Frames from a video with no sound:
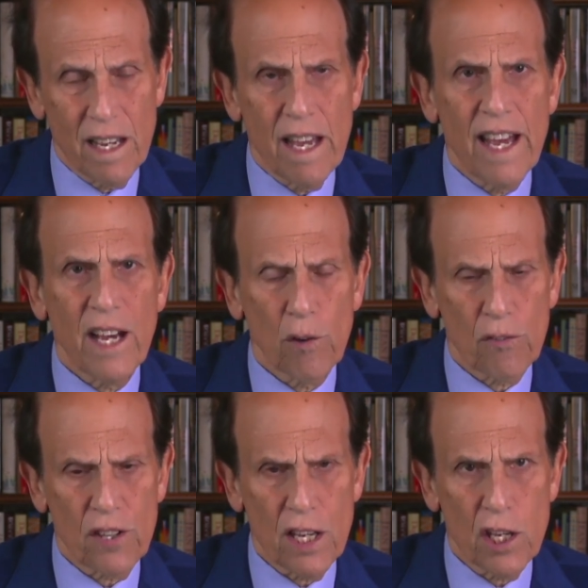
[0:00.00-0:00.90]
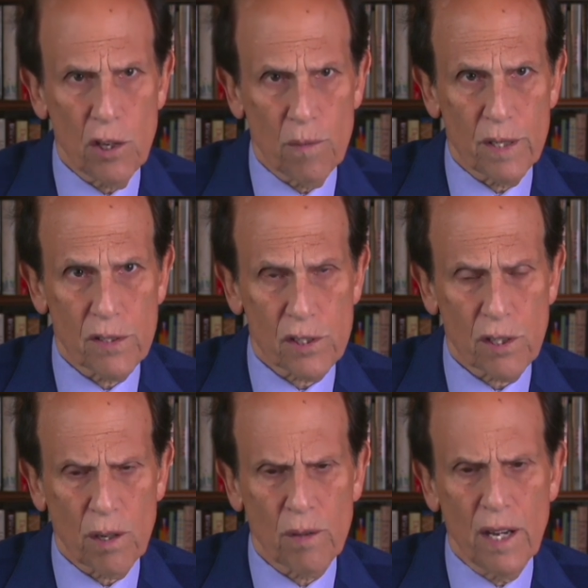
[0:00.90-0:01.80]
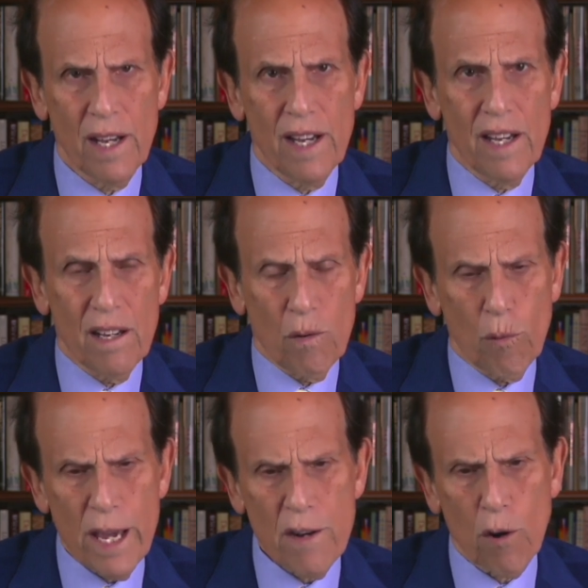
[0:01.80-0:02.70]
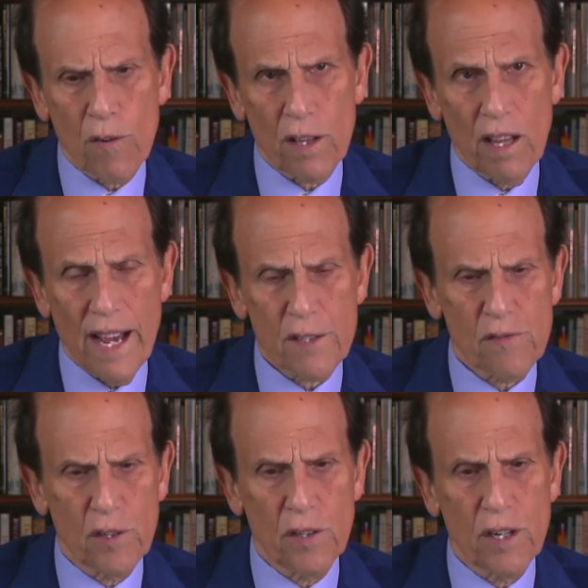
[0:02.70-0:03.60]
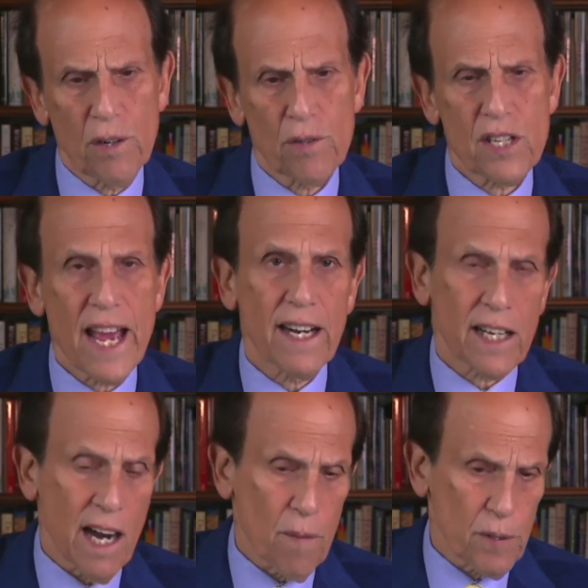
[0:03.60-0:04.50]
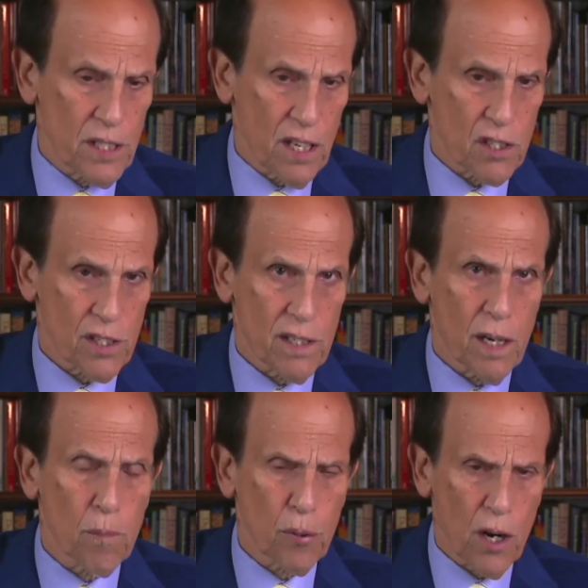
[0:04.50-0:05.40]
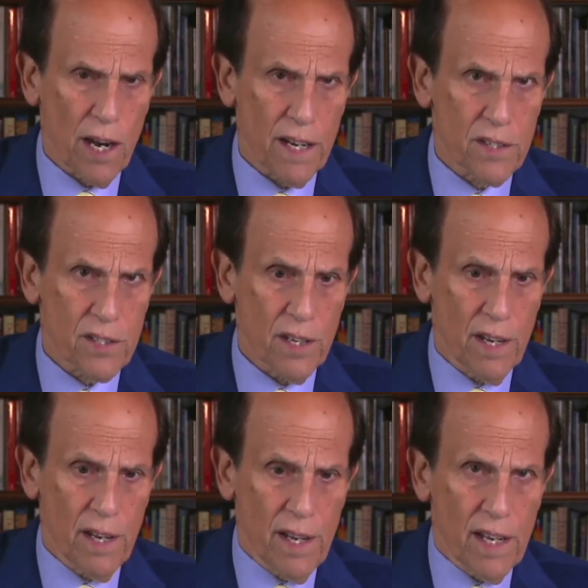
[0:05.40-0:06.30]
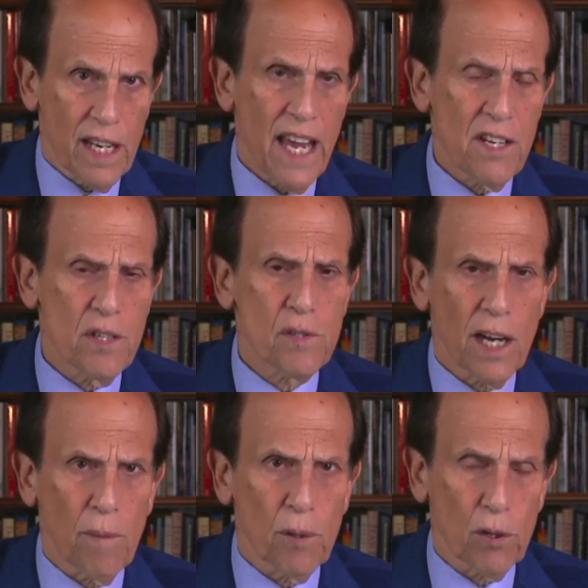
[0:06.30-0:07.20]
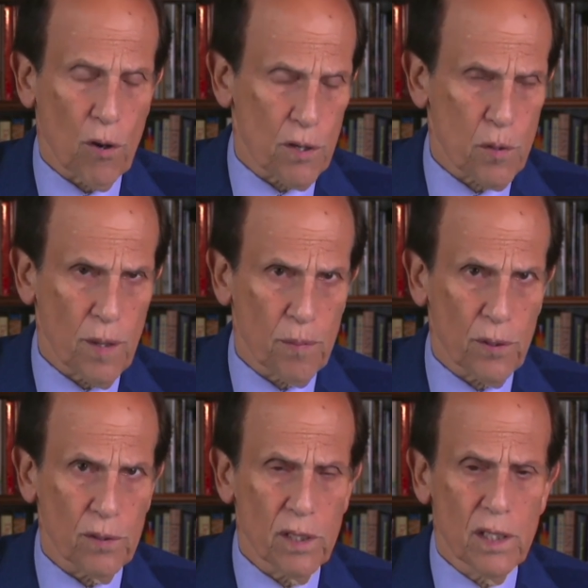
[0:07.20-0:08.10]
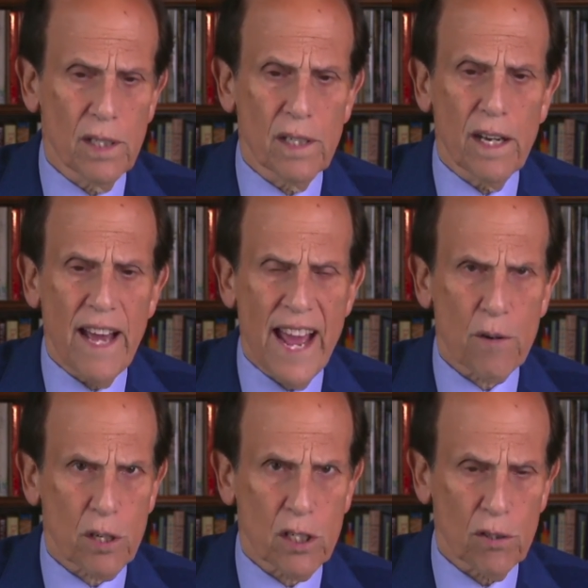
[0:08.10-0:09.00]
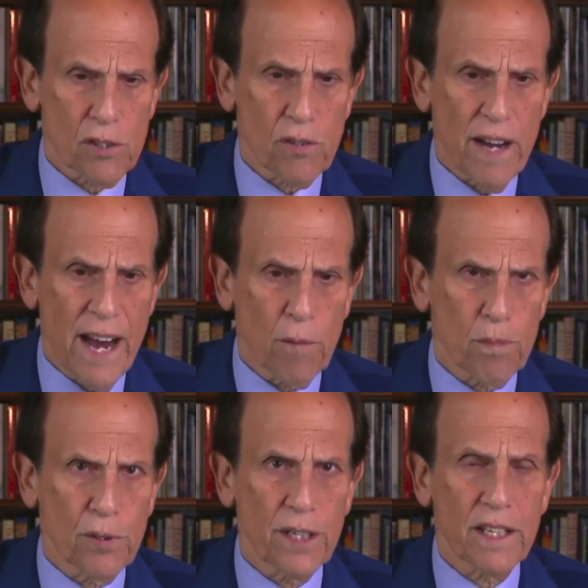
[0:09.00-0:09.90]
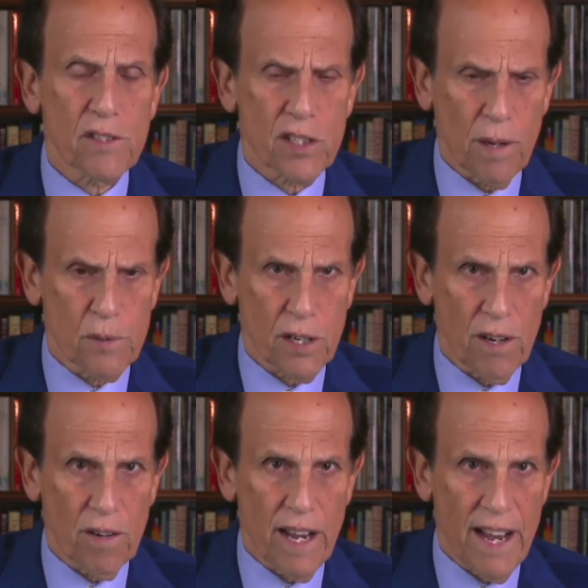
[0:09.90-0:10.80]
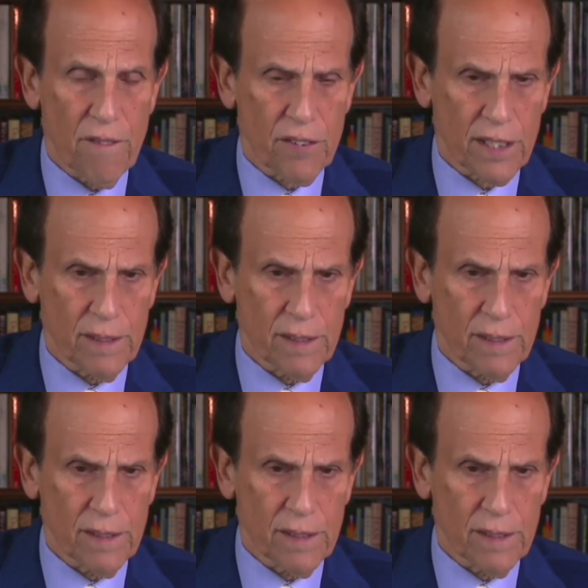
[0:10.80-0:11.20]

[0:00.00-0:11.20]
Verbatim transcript: healthy humans. So we, over the last few years, had a competition, a prize. Can you double or triple agricultural output in sub-Saharan Africa?